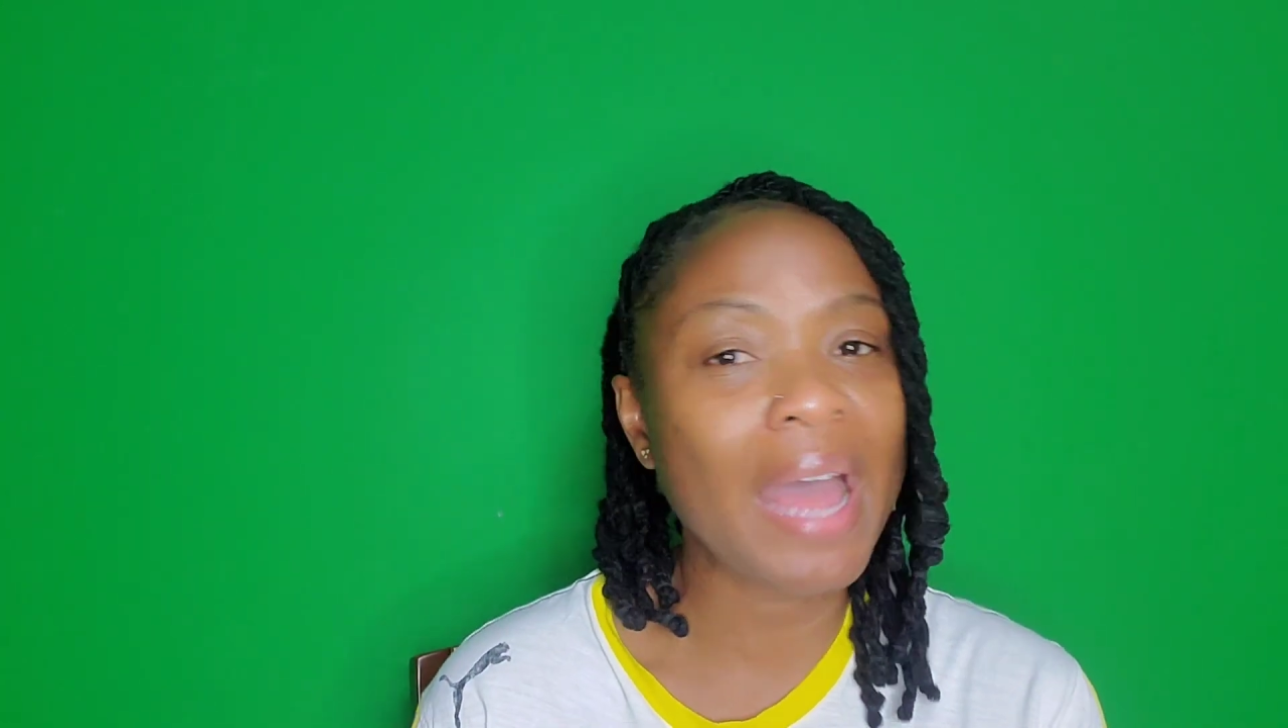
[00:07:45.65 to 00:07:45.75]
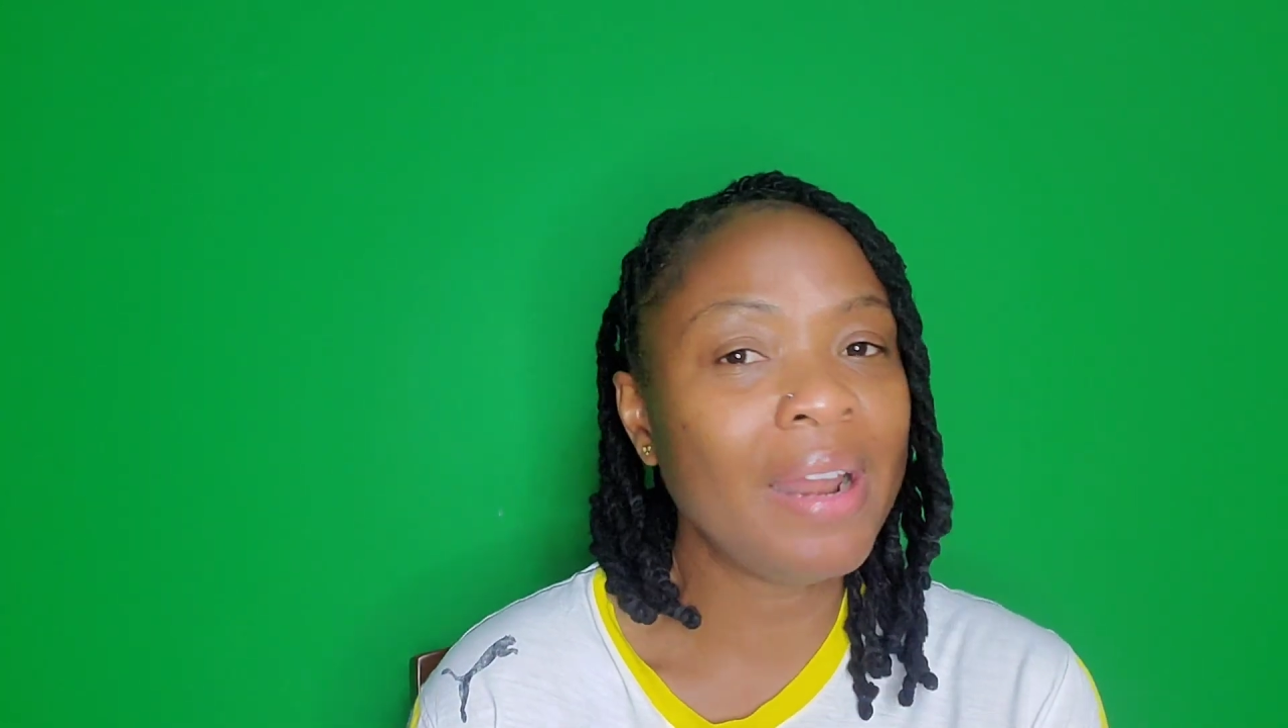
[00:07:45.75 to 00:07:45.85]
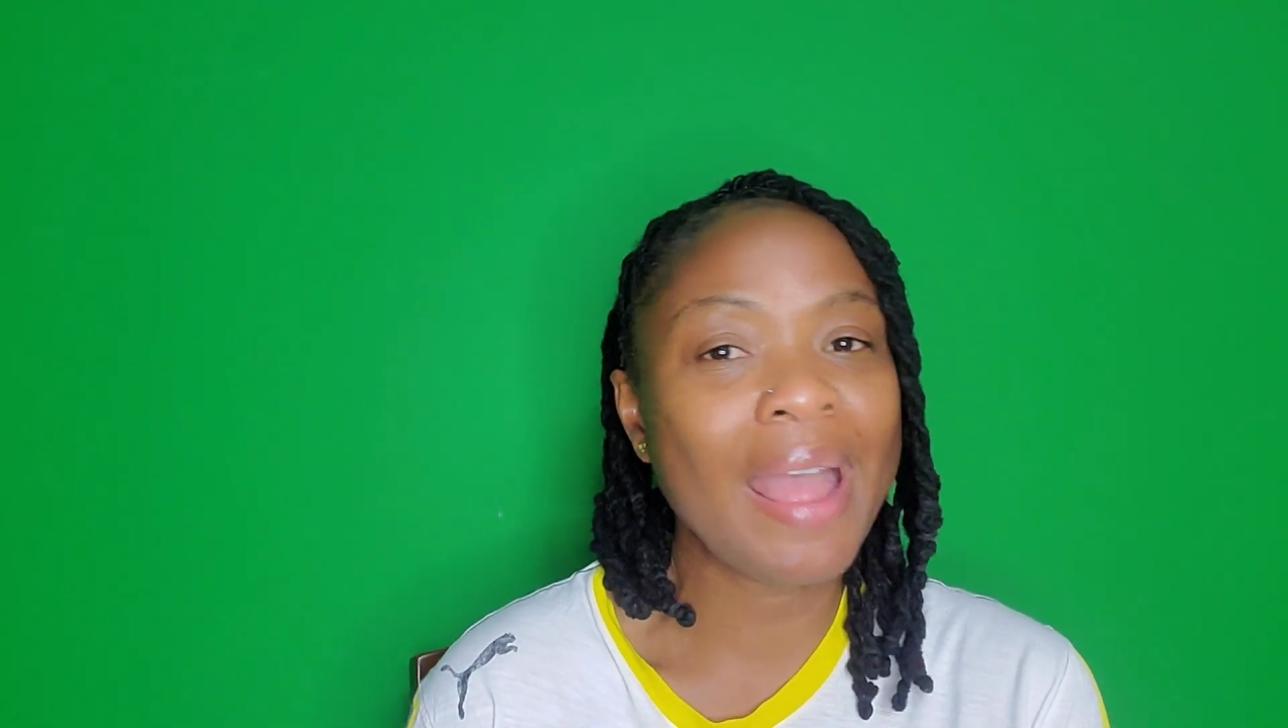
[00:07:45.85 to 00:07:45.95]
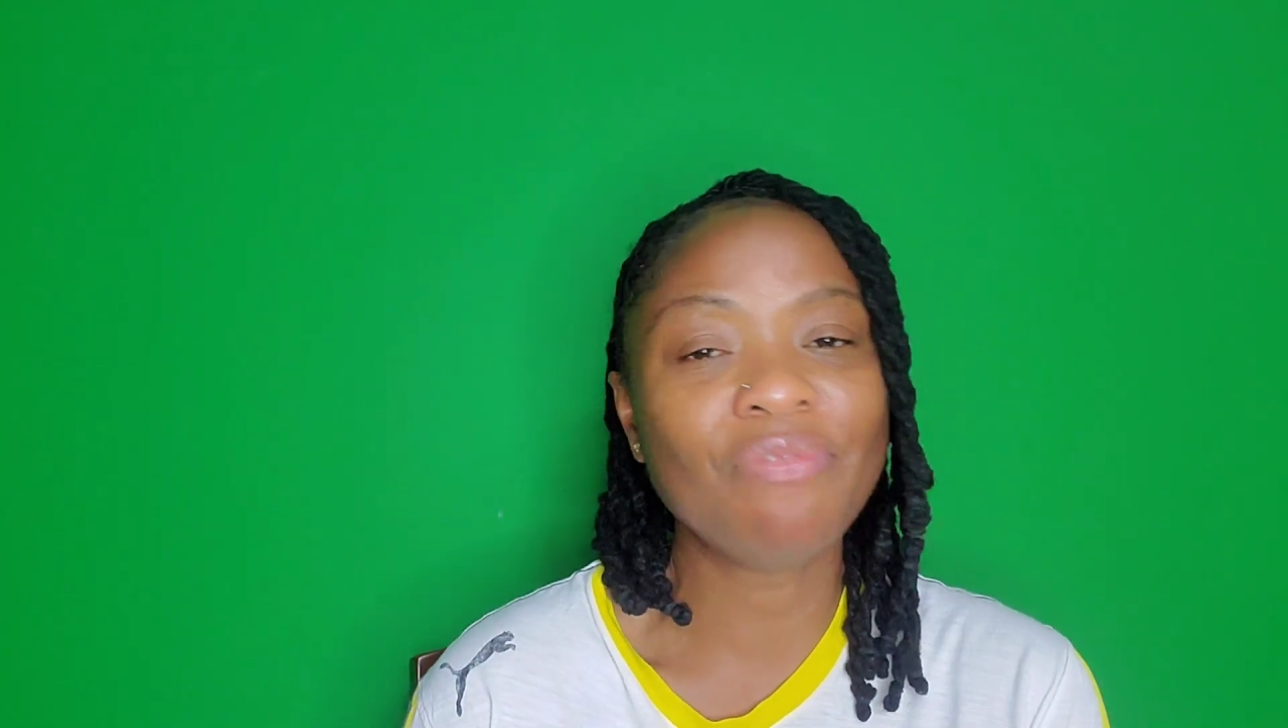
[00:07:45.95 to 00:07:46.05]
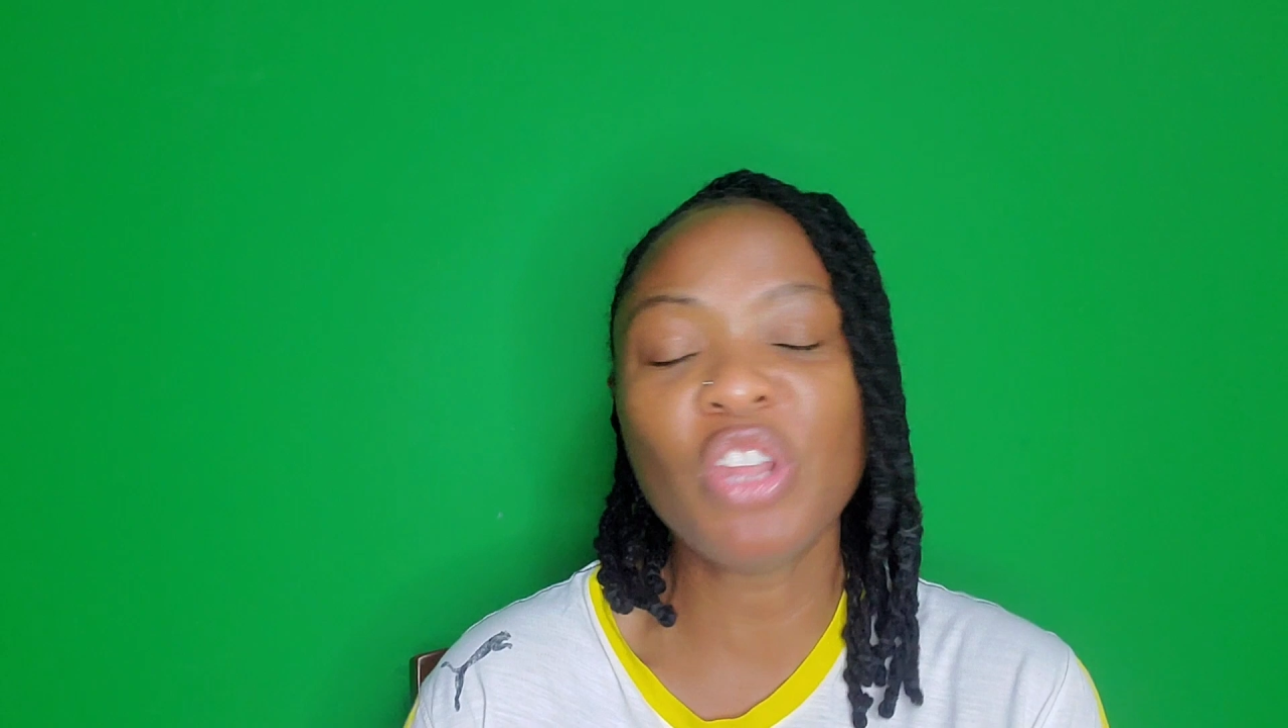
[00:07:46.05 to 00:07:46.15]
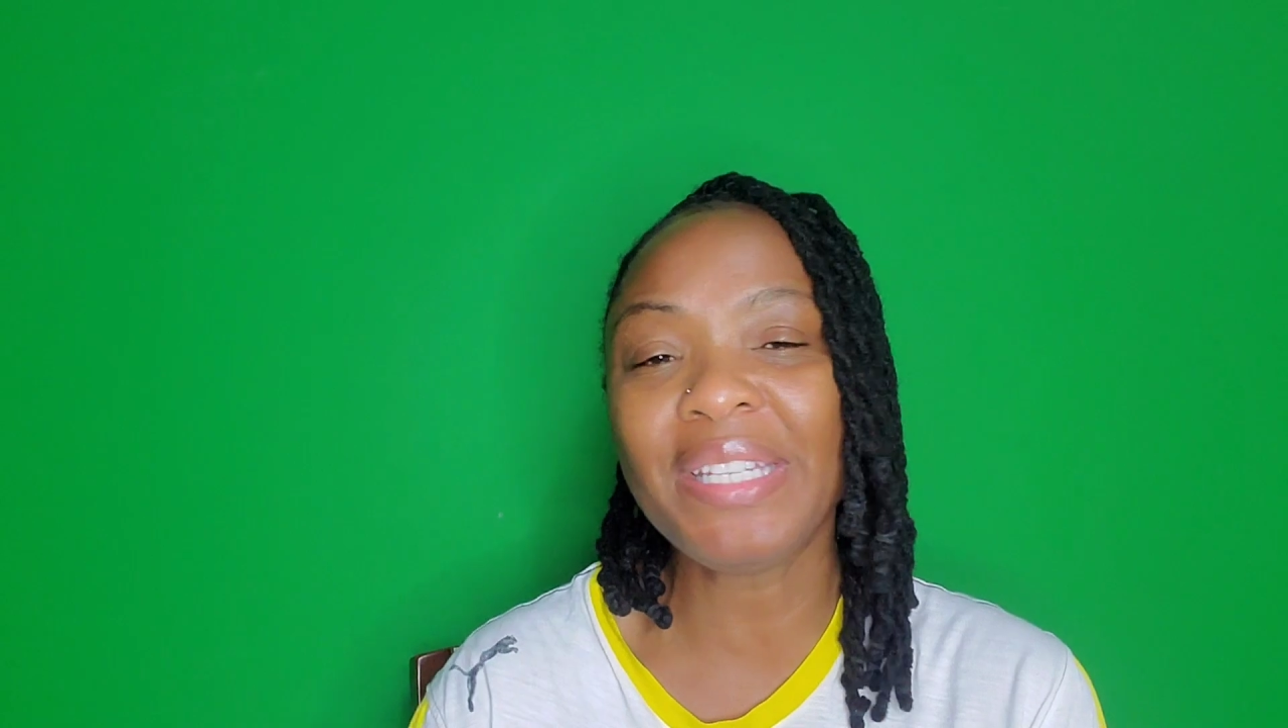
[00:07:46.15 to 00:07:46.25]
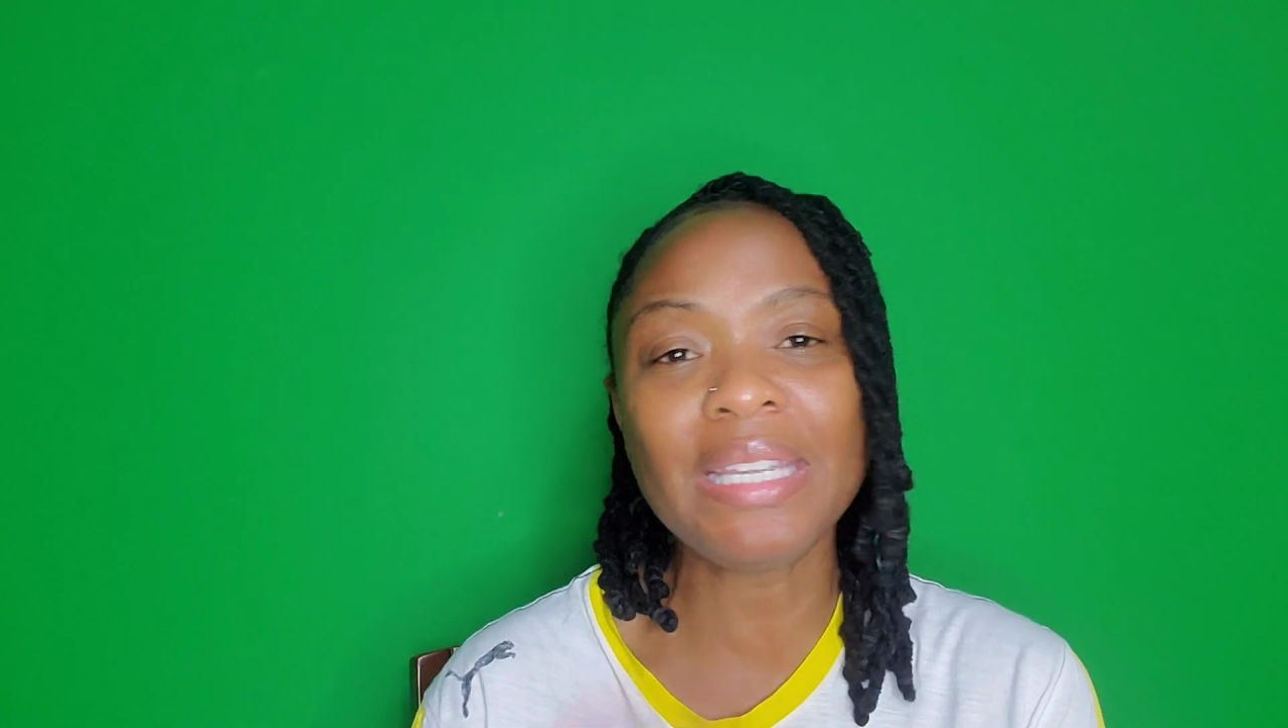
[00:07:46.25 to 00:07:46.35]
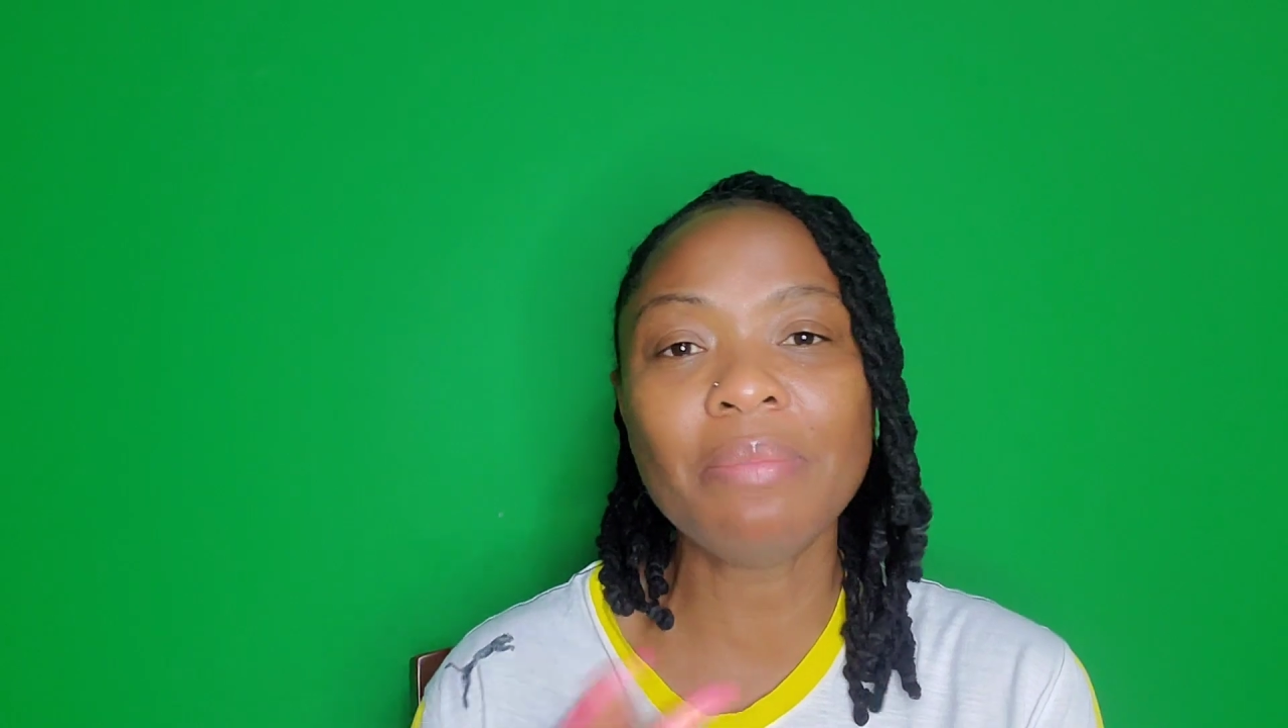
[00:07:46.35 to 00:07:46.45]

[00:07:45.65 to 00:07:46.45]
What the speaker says: I don't have nothing